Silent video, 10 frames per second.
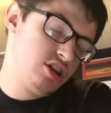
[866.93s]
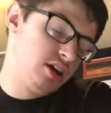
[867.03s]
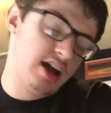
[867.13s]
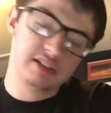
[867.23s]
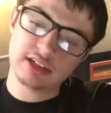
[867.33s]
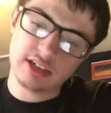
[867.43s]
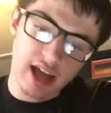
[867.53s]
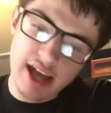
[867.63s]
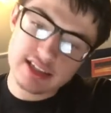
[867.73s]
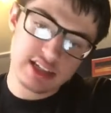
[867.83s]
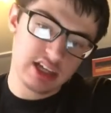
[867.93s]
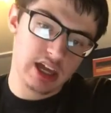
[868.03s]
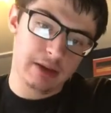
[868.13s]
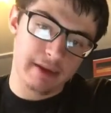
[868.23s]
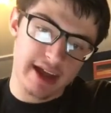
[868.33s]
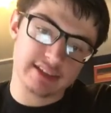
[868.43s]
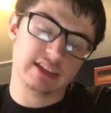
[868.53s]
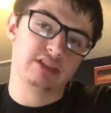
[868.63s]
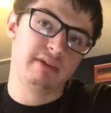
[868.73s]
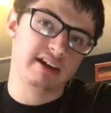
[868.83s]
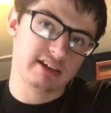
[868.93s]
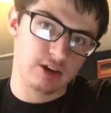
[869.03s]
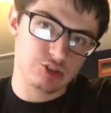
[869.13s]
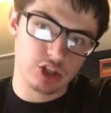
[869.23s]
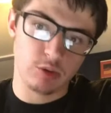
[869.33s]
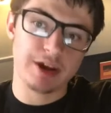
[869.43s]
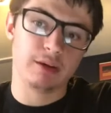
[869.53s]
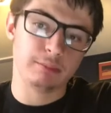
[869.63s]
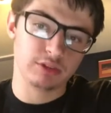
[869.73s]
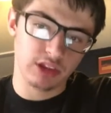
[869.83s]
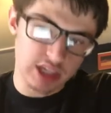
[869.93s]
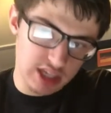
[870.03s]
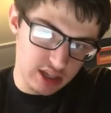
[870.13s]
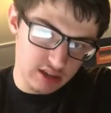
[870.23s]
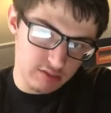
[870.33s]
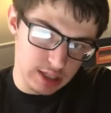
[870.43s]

I did not see him at the SmackDown show. I don't believe.